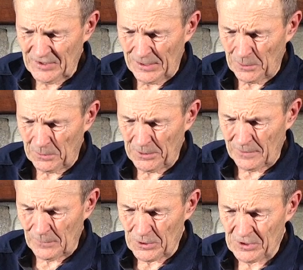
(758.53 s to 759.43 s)
that
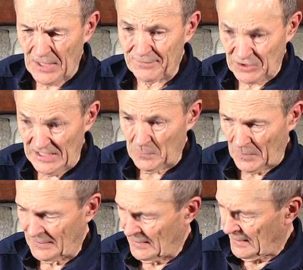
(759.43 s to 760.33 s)
earlier version. I've seen
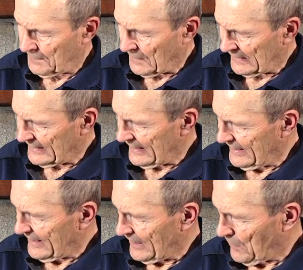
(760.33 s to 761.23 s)
one, but
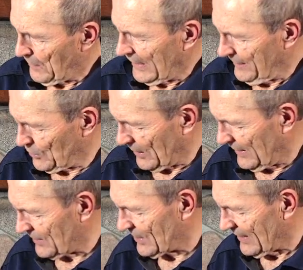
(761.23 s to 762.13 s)
let me show you
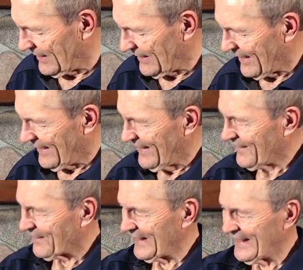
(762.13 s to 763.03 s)
this.
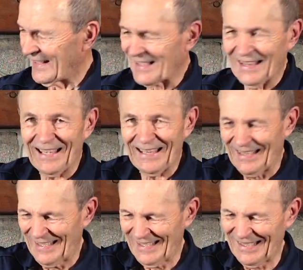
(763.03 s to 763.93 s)
What do you think of that?
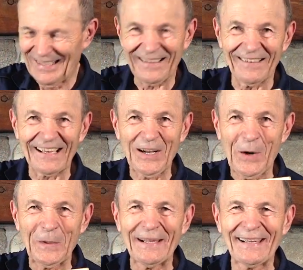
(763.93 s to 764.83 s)
There you
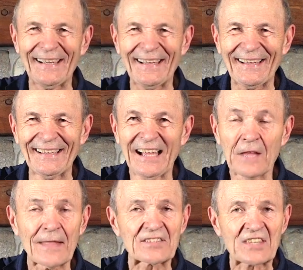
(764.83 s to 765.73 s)
go.
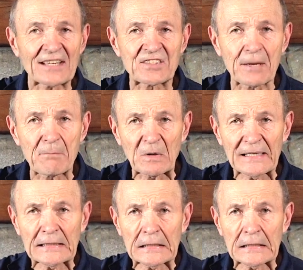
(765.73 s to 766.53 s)
That's that submarine.